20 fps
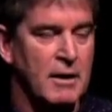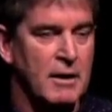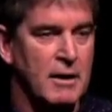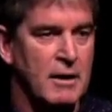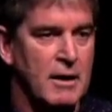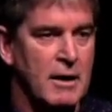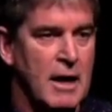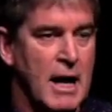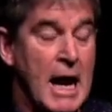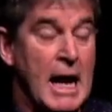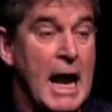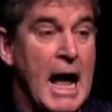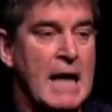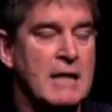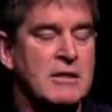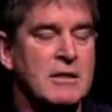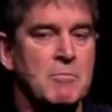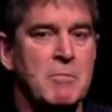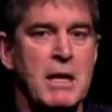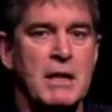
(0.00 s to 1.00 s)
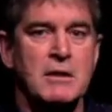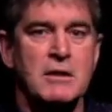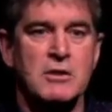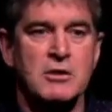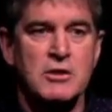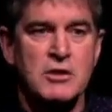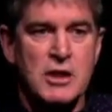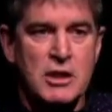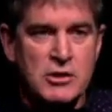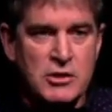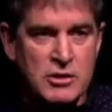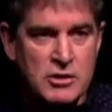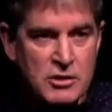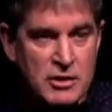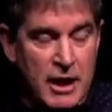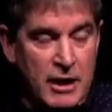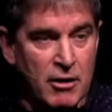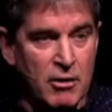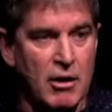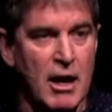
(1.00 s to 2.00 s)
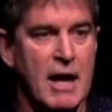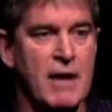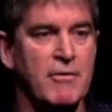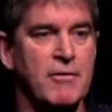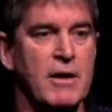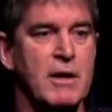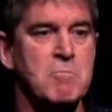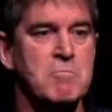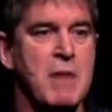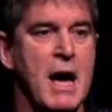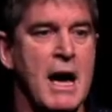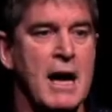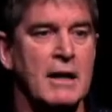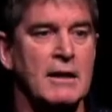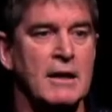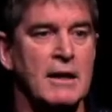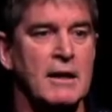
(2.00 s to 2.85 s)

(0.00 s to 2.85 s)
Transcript: and has to make decisions that are life impacting,